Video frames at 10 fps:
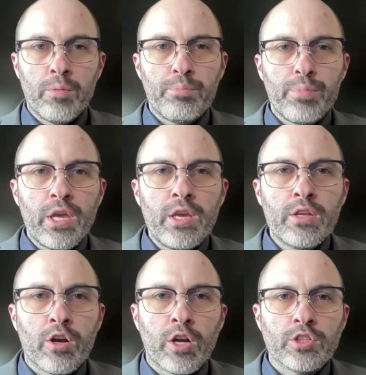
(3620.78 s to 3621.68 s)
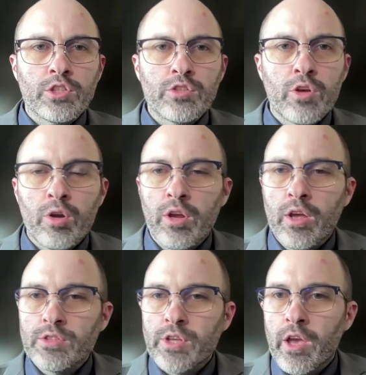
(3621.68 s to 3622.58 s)
Peter, I just saw
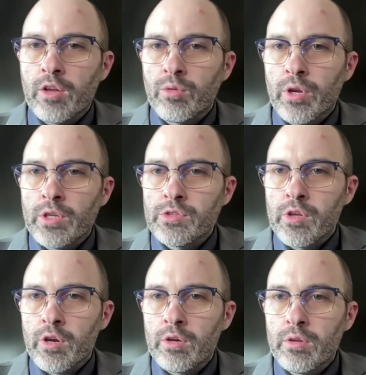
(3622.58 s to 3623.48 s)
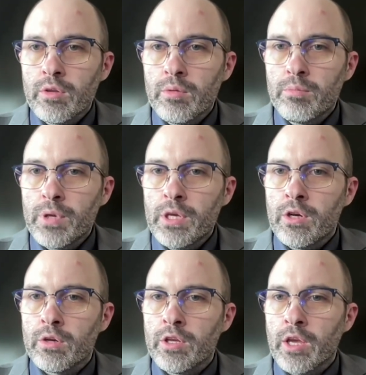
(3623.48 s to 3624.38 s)
has a hand raised there.
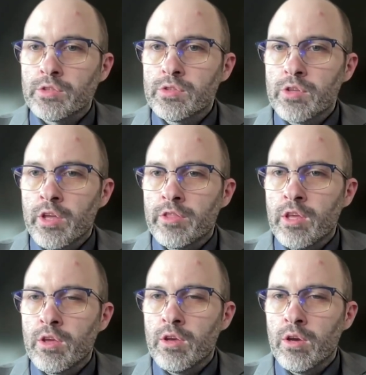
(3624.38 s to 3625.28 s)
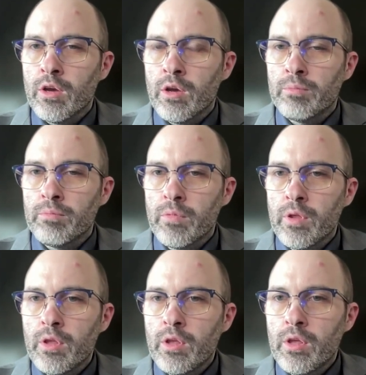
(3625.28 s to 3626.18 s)
Peter, yes, I think
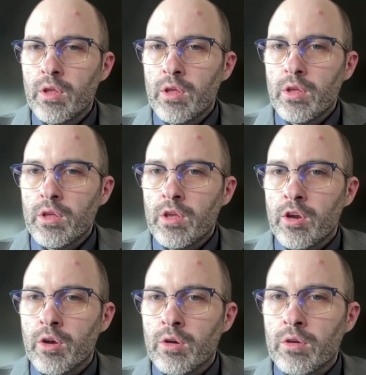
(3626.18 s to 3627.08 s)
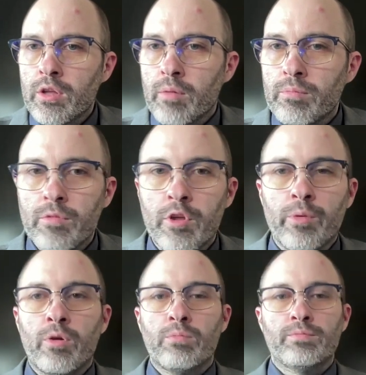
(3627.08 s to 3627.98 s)
here. Yeah, there we
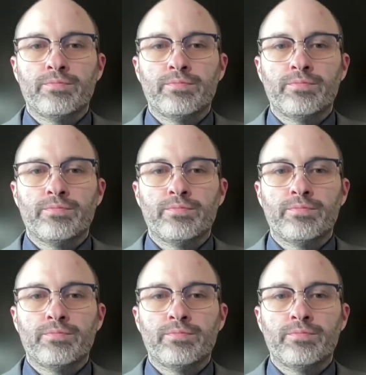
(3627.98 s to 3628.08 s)
go.